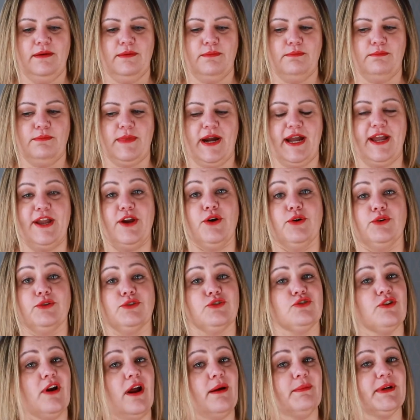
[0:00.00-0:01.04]
my own
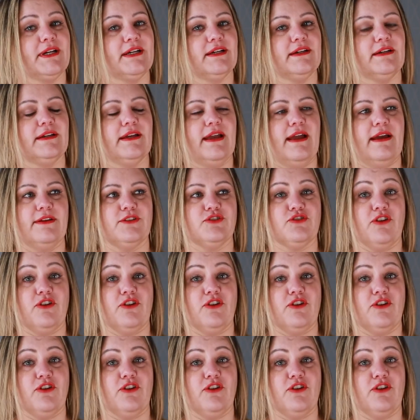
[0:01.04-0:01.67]
drama and